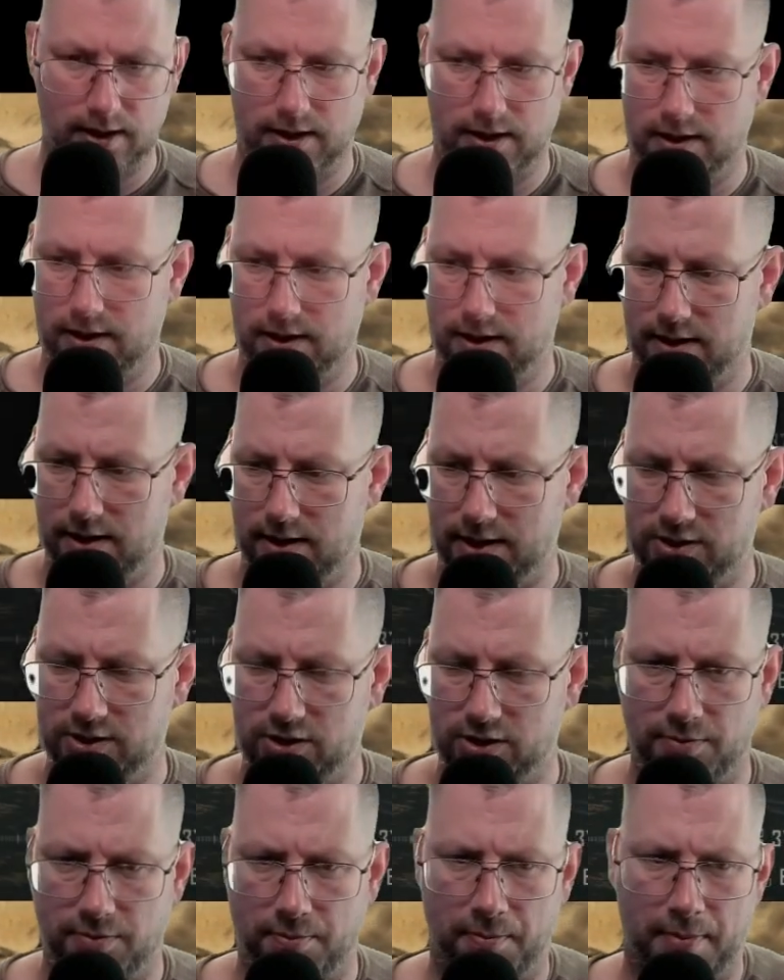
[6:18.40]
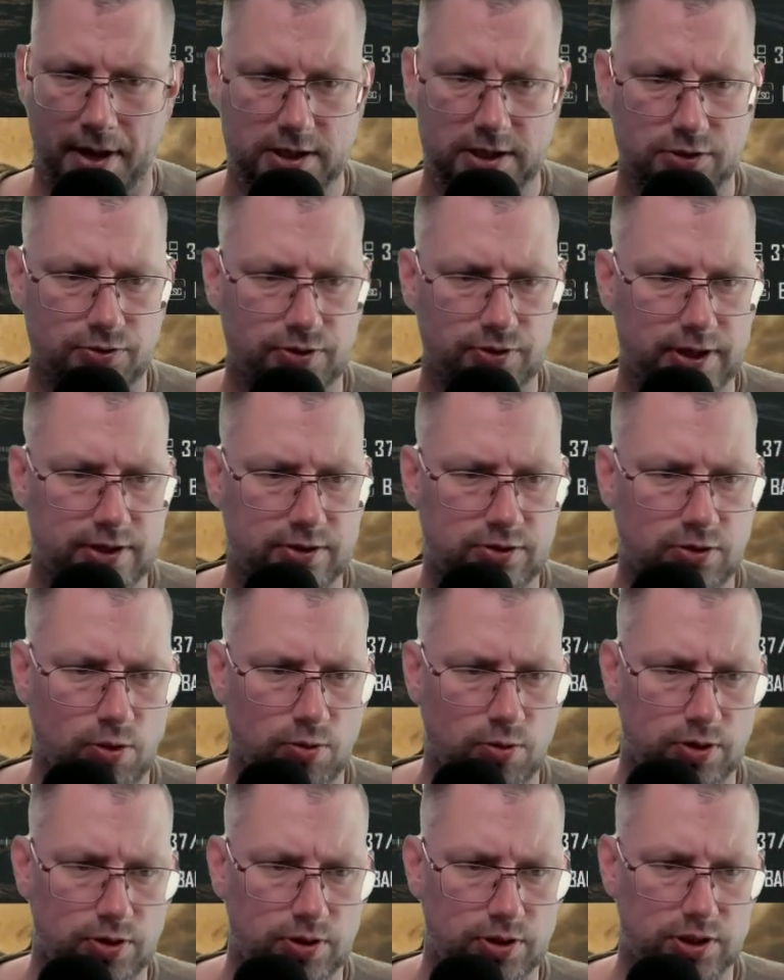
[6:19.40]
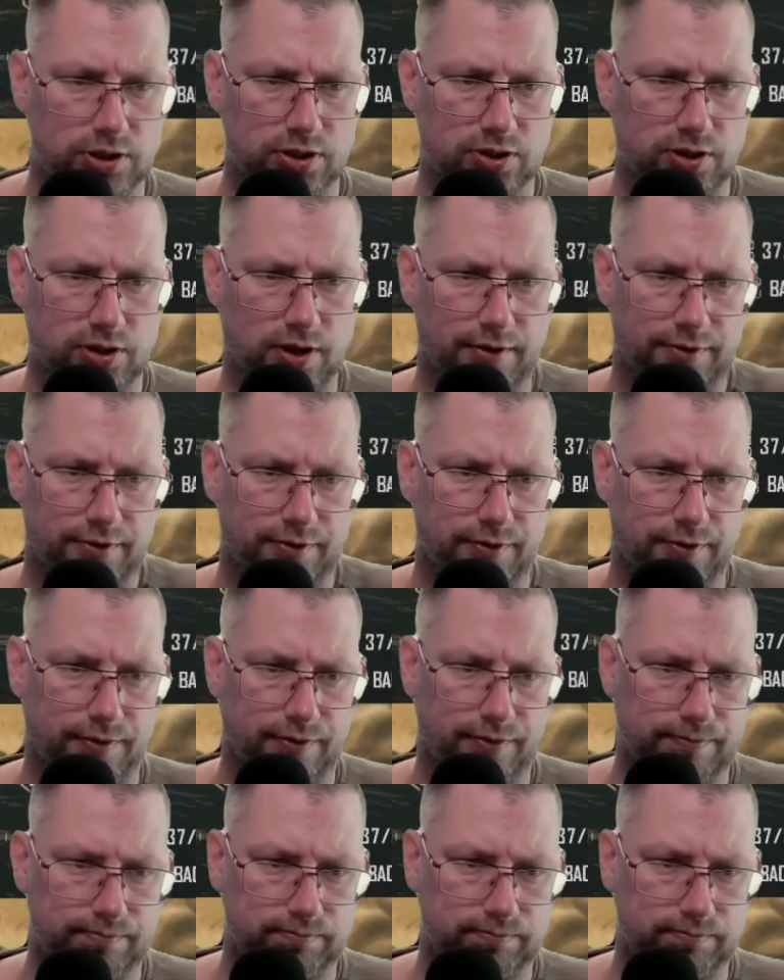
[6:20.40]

it's a mastery token stuff.